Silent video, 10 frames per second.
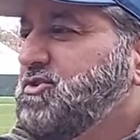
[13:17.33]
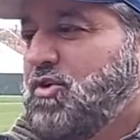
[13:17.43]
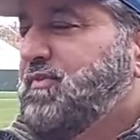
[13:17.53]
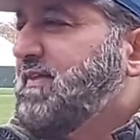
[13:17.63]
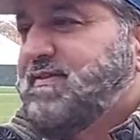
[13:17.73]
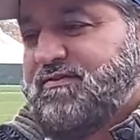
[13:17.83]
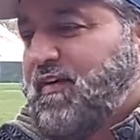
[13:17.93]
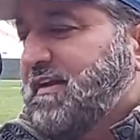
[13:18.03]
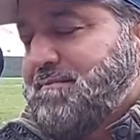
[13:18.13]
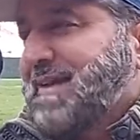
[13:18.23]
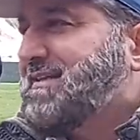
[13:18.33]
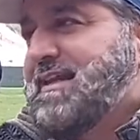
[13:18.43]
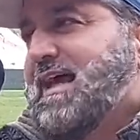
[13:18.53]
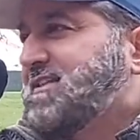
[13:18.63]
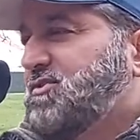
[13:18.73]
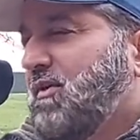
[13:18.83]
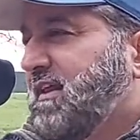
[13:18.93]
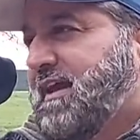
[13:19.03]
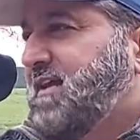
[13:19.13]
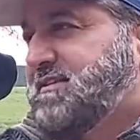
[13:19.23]
So fundamentally, that's not
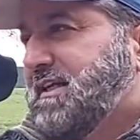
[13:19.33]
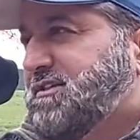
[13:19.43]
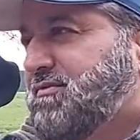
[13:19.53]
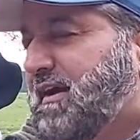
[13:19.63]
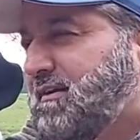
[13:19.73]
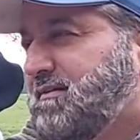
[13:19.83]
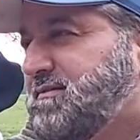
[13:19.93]
the case in Israel.